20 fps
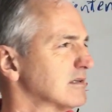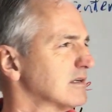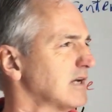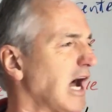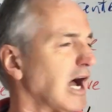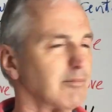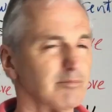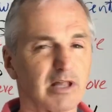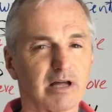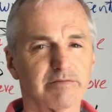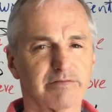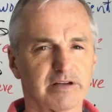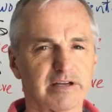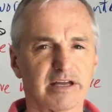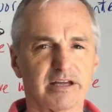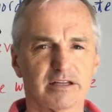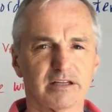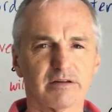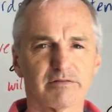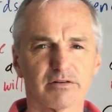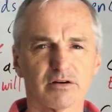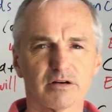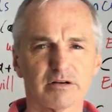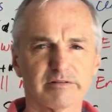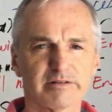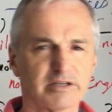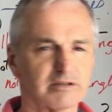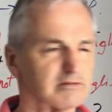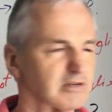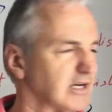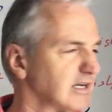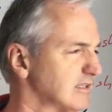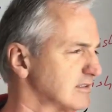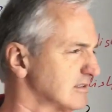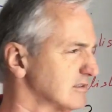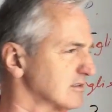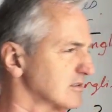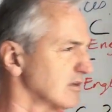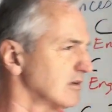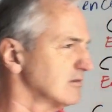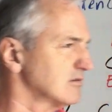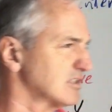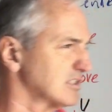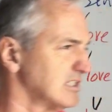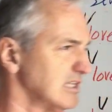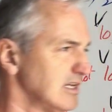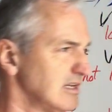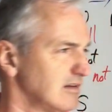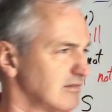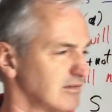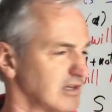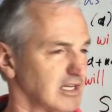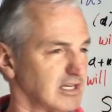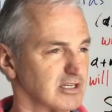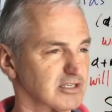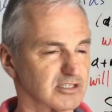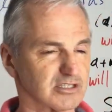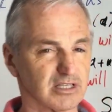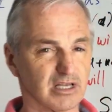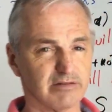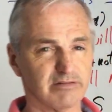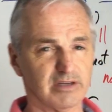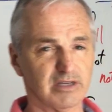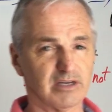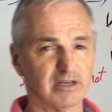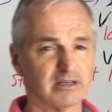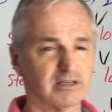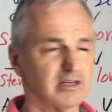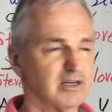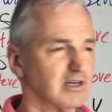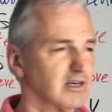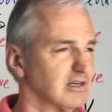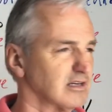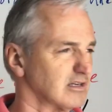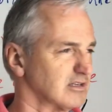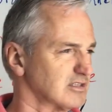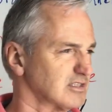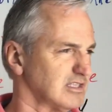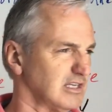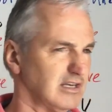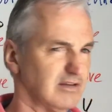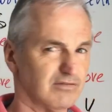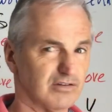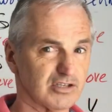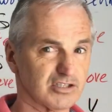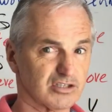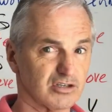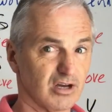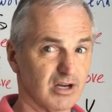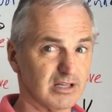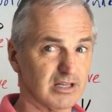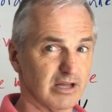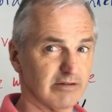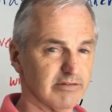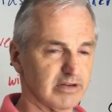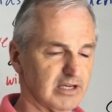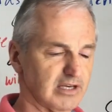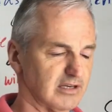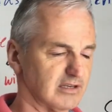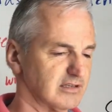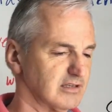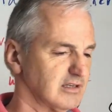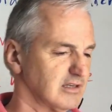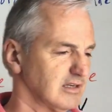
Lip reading: I'm loving it. You've heard of it, right? So Steve is loving it. Steve is not loving it.